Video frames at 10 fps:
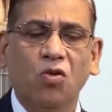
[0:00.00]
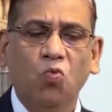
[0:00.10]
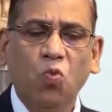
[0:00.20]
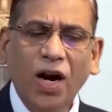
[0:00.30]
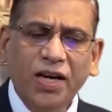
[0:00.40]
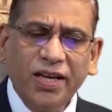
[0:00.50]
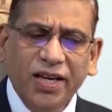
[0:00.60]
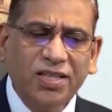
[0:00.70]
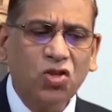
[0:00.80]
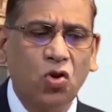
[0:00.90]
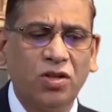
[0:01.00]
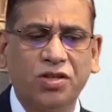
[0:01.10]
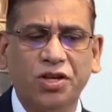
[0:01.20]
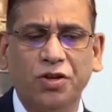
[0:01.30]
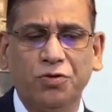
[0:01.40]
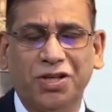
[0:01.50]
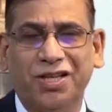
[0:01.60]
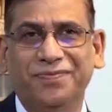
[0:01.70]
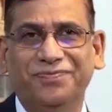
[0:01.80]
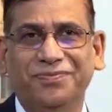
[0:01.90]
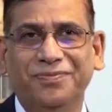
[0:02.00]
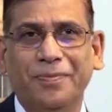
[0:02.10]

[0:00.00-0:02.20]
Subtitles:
what is constitution?